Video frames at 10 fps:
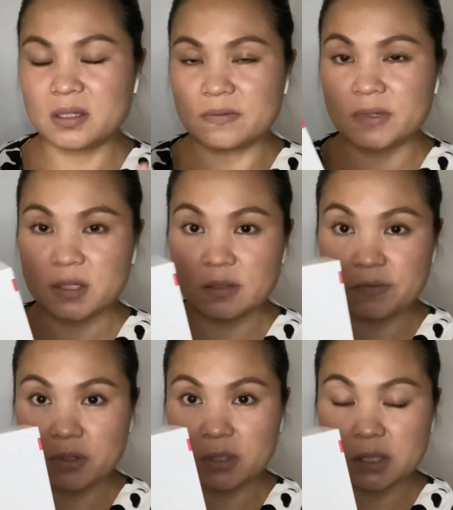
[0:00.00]
very
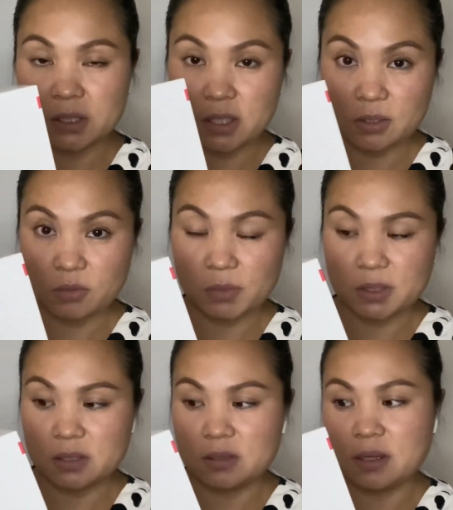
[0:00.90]
difficult. It takes so
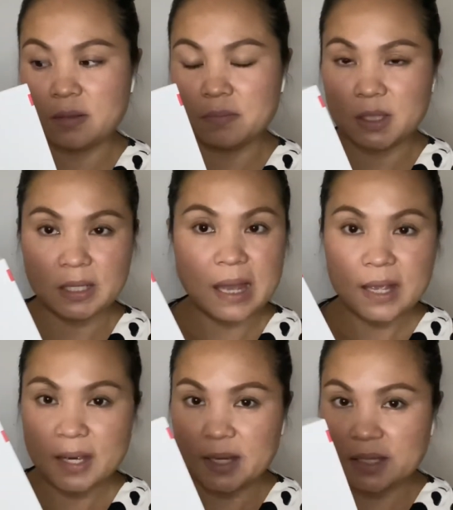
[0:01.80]
much time, but
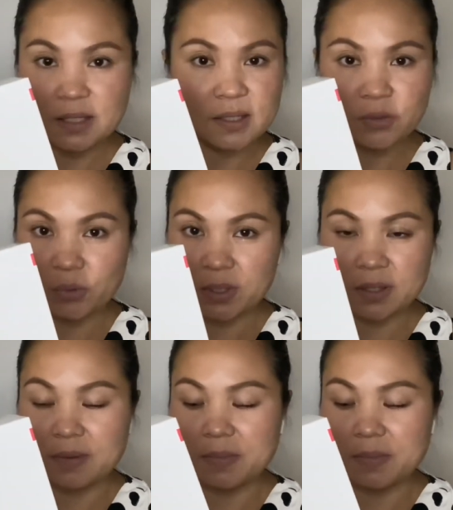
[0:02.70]
I didn't wear them